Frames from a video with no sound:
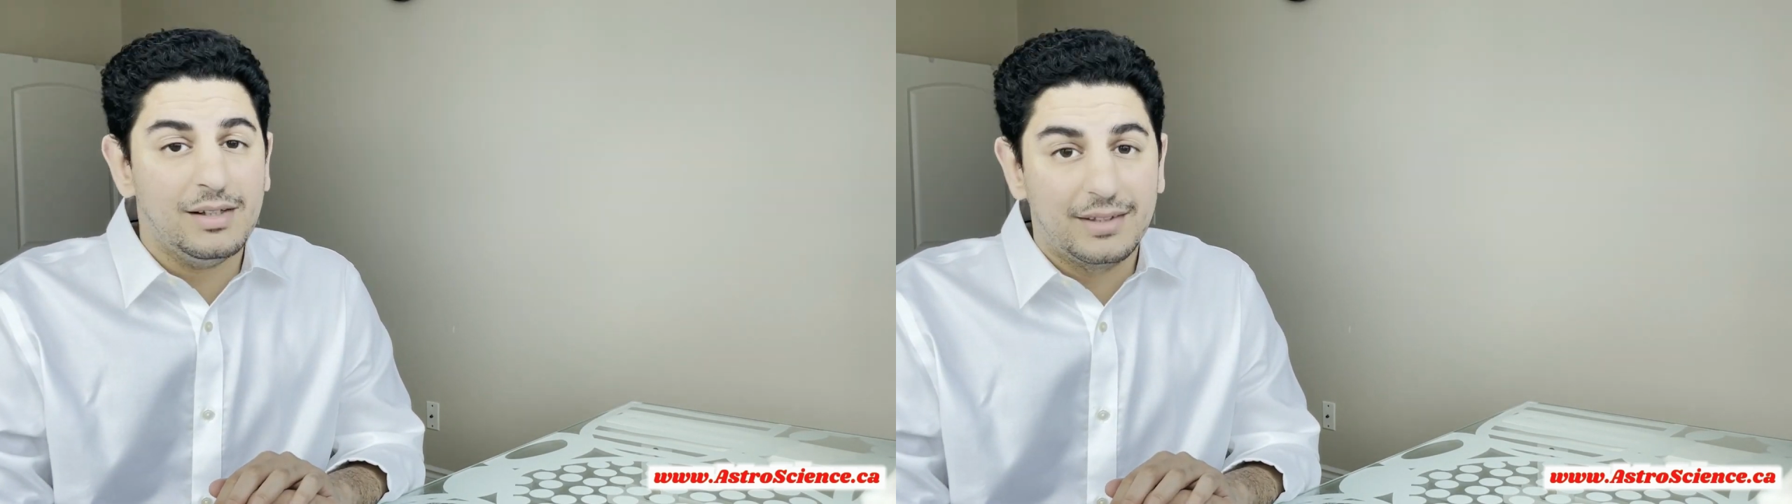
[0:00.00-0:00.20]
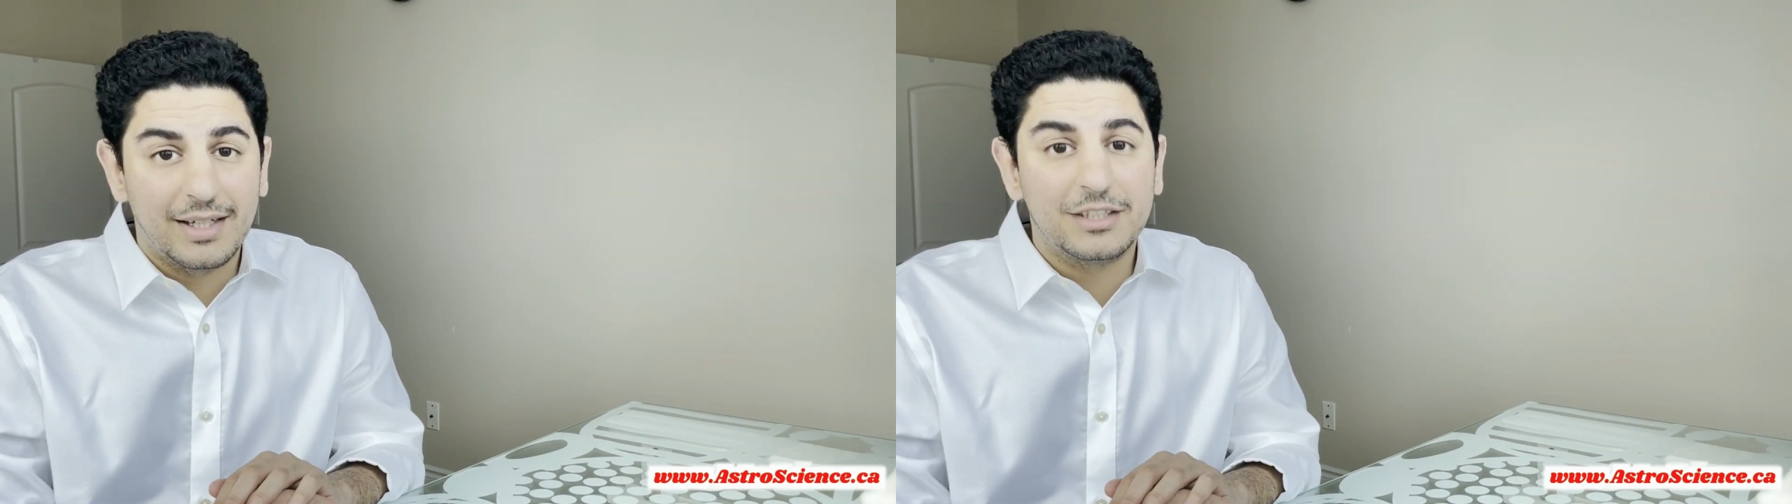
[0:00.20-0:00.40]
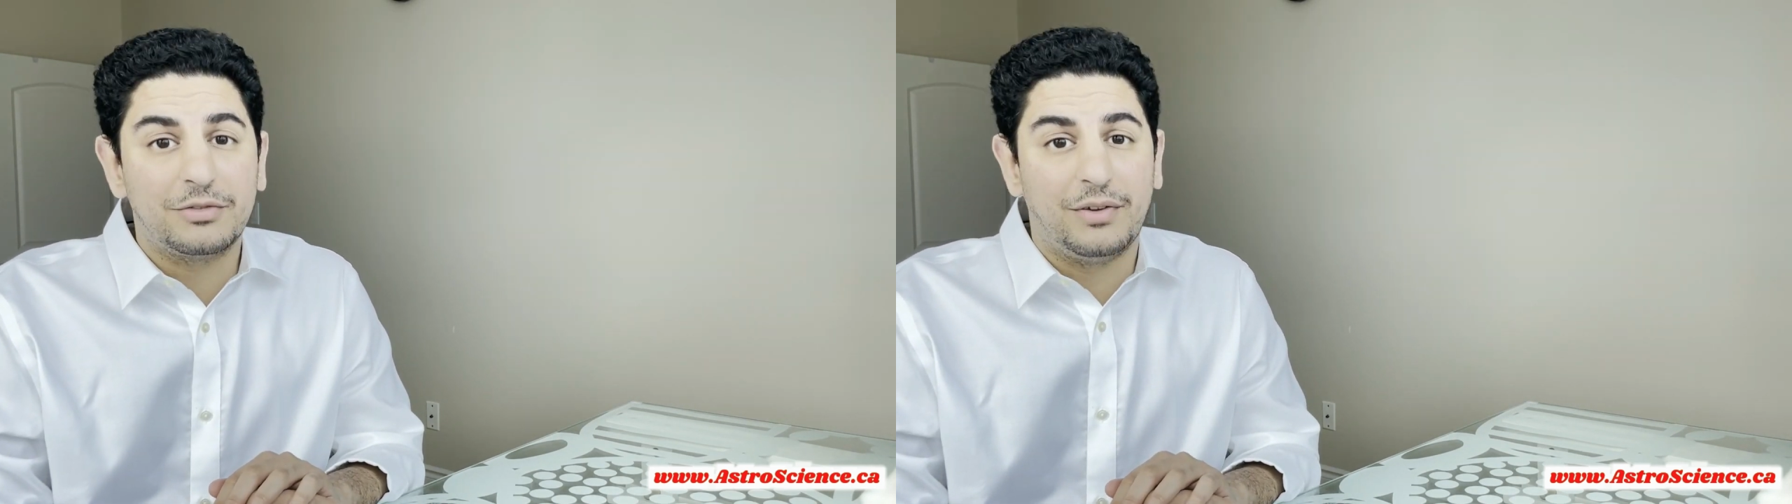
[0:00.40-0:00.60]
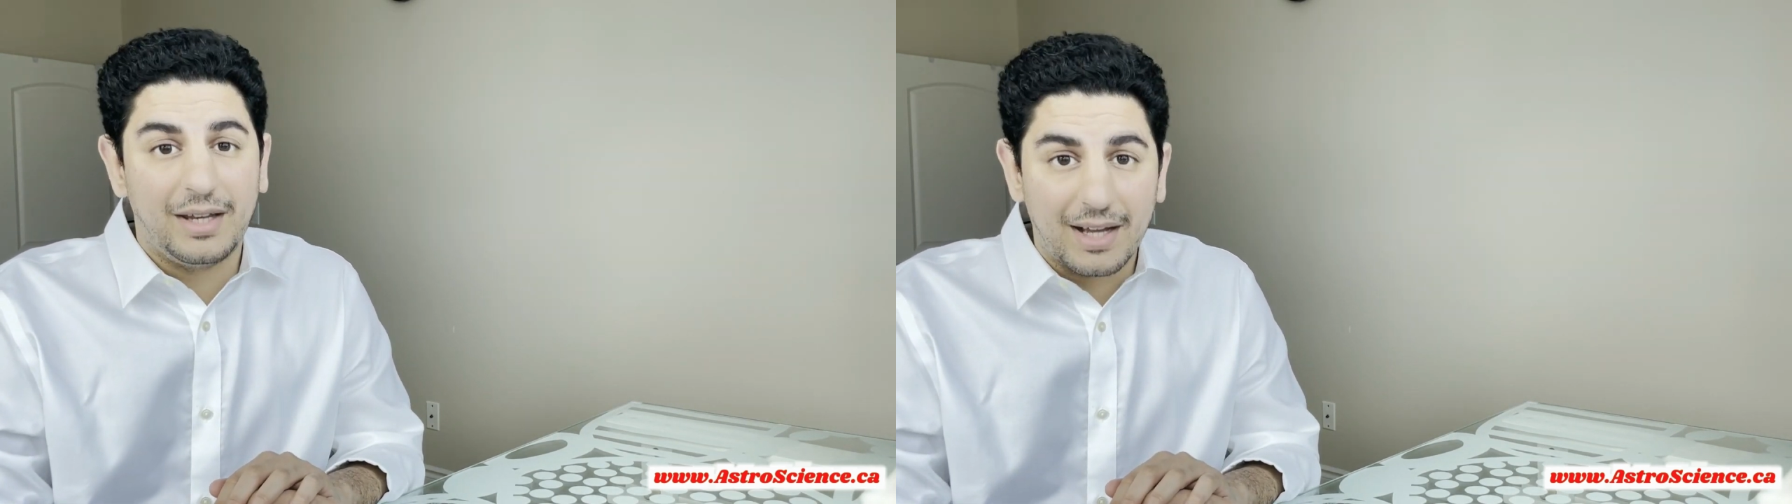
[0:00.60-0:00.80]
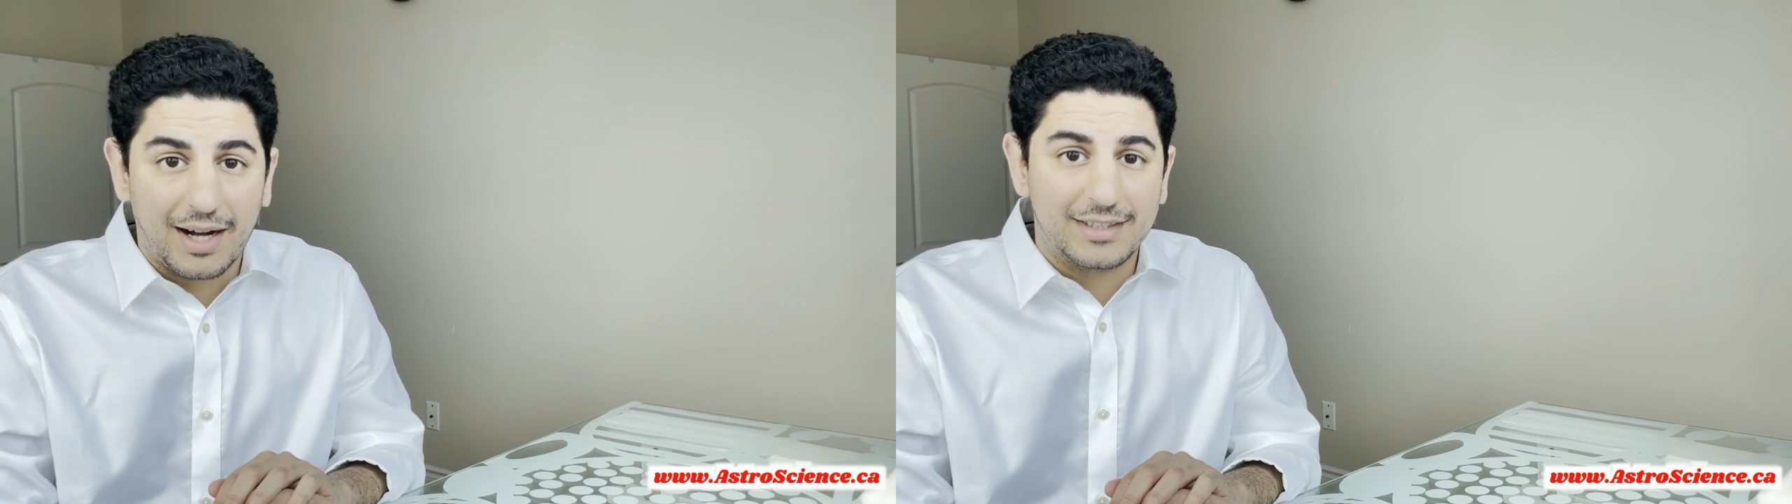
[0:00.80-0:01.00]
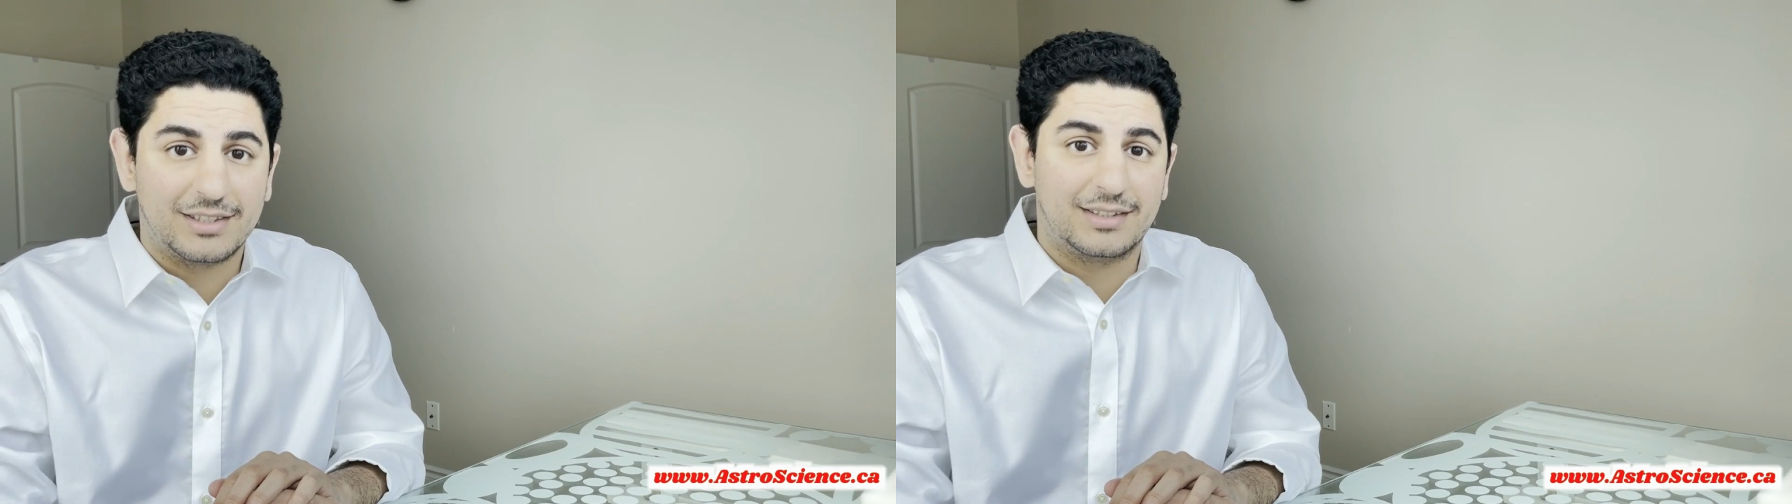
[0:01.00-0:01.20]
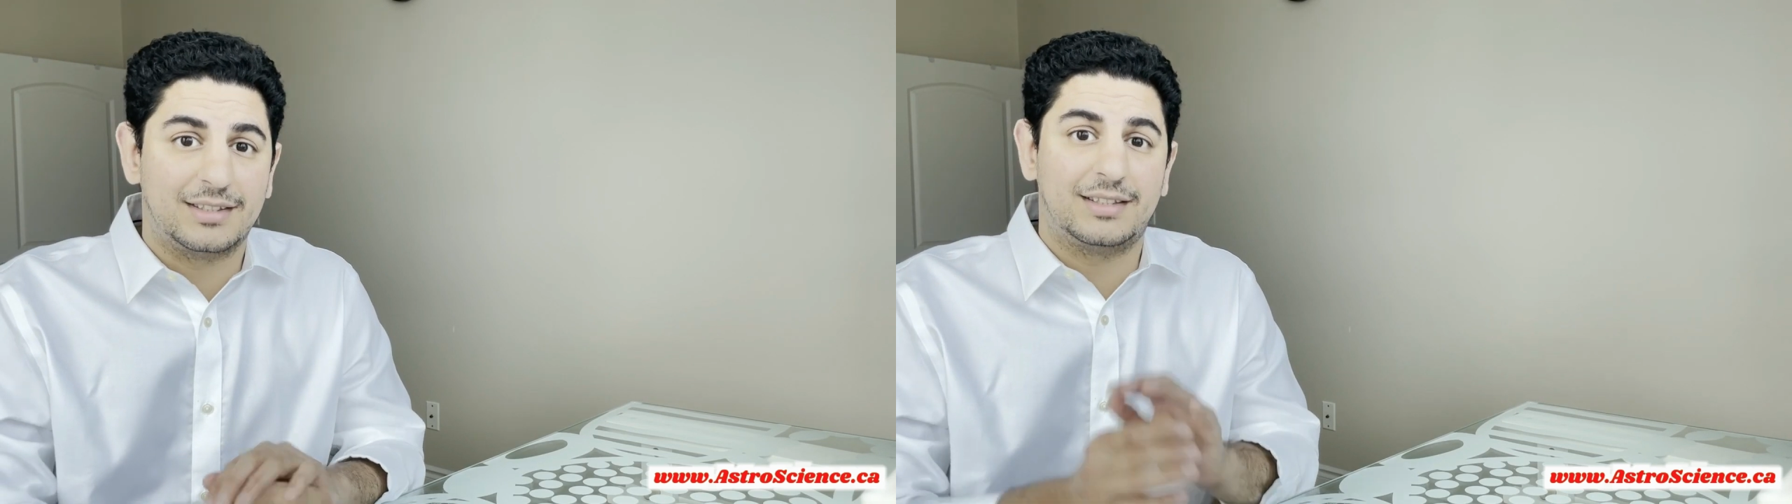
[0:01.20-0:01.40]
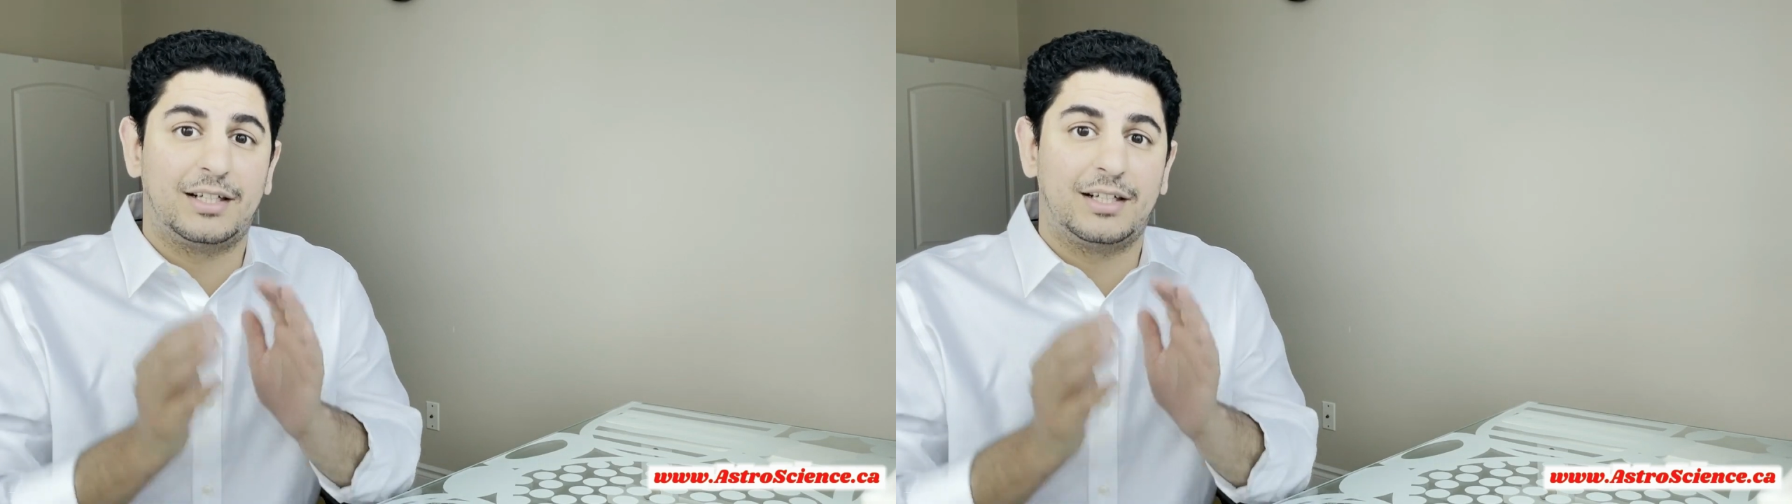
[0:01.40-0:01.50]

there is very high chances